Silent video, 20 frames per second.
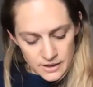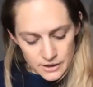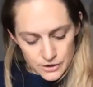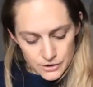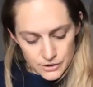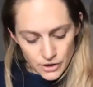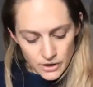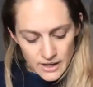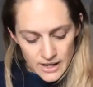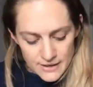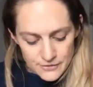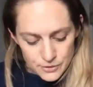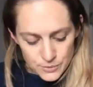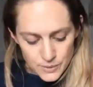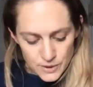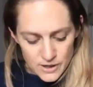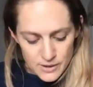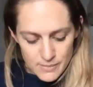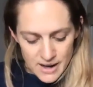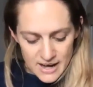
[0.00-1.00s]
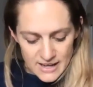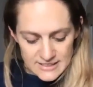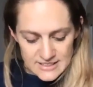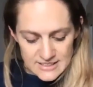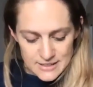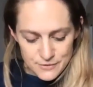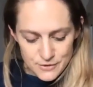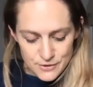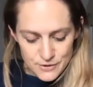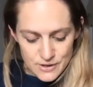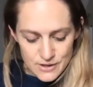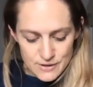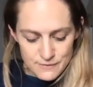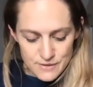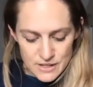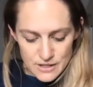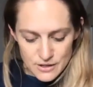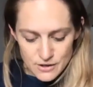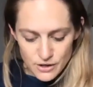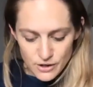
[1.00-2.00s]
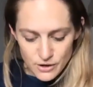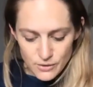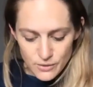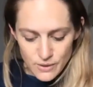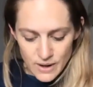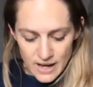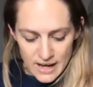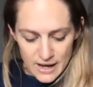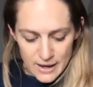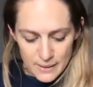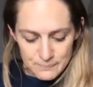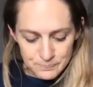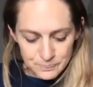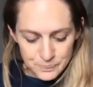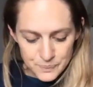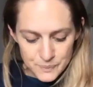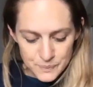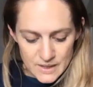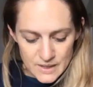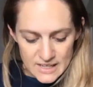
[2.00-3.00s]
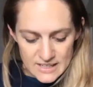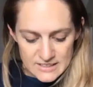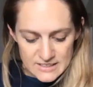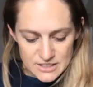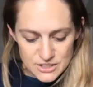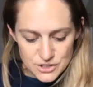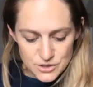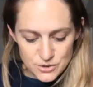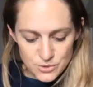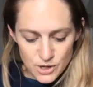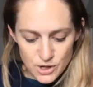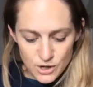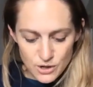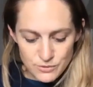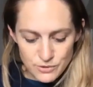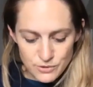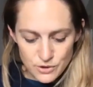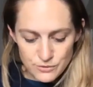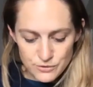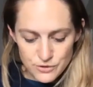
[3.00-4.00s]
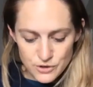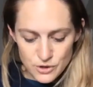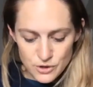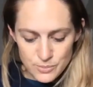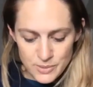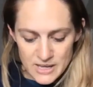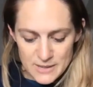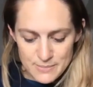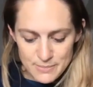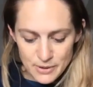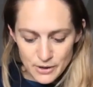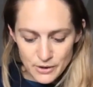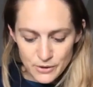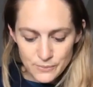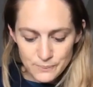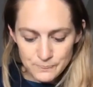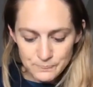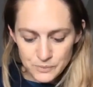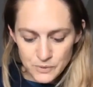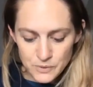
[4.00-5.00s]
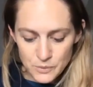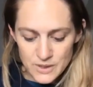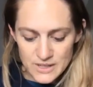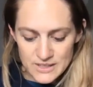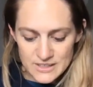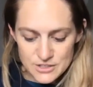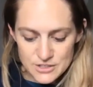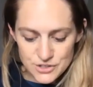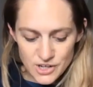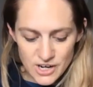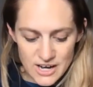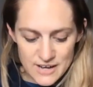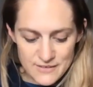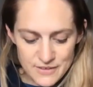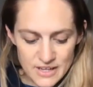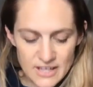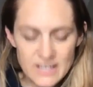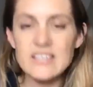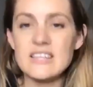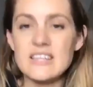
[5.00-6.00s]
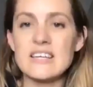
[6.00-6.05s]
You don't have to wear a mask if you're in a vehicle that's 12 or fewer people, where the driver,